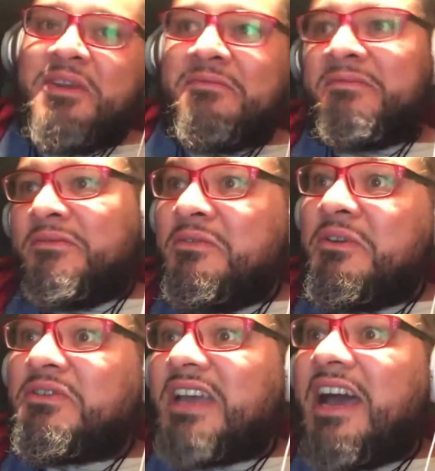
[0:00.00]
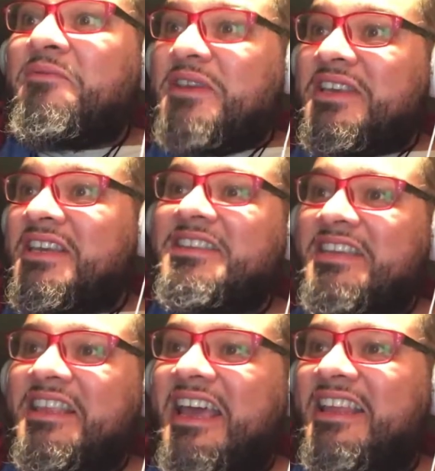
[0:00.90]
mean, who knows how we get
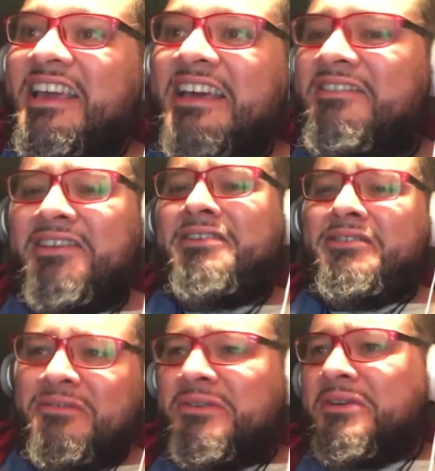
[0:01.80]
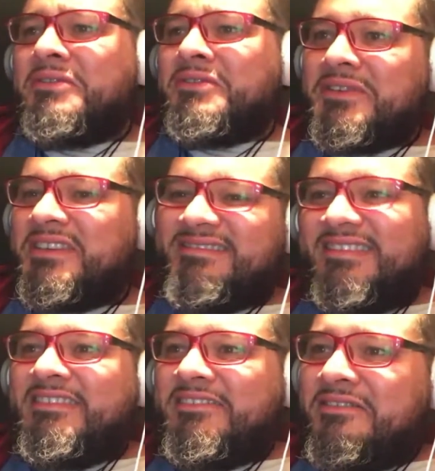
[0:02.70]
to that? Like, who knows
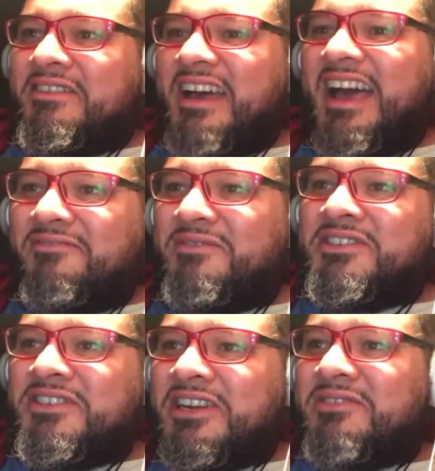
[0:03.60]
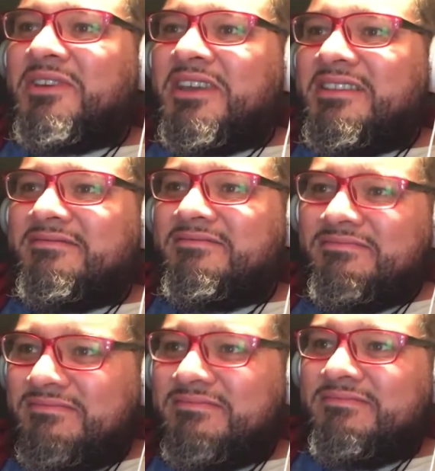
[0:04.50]
how we generate
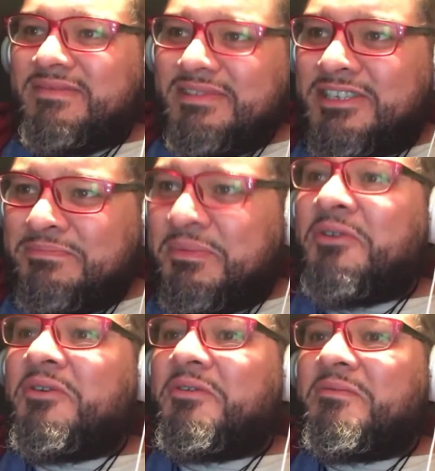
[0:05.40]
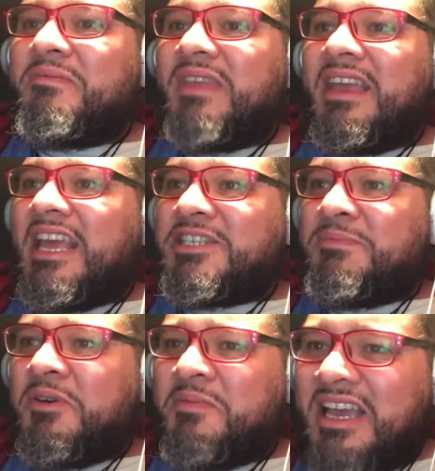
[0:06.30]
sperm, and that
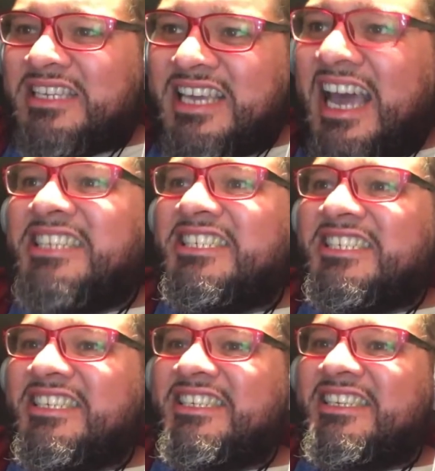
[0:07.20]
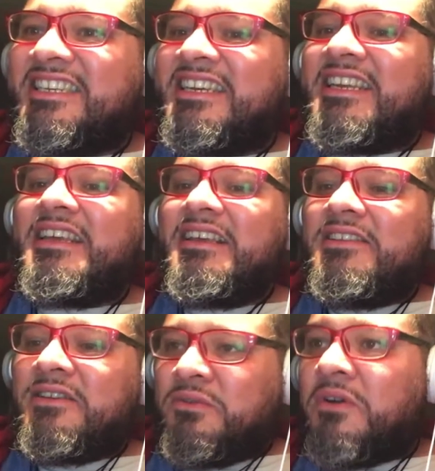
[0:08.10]
sperm has consciousness in it
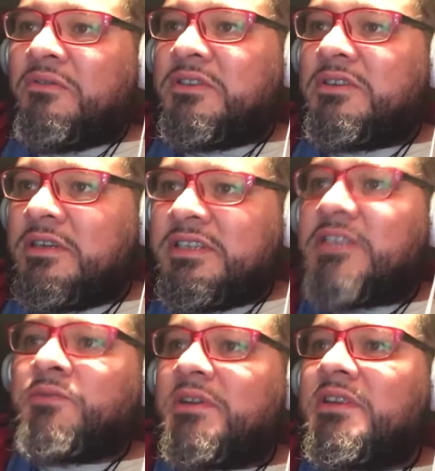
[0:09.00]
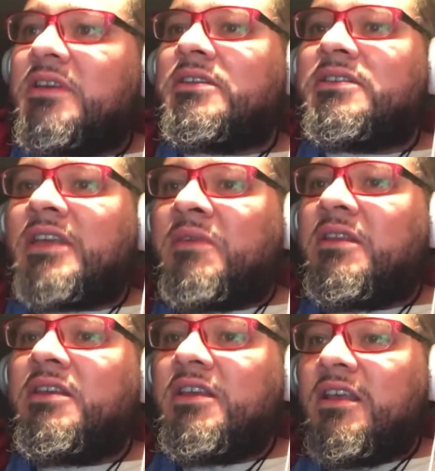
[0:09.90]
to grow into, because that's what it is. I
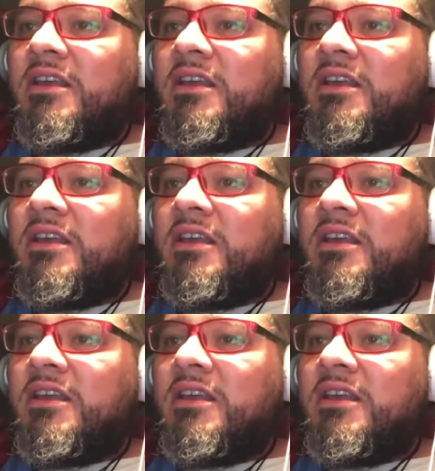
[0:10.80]
mean,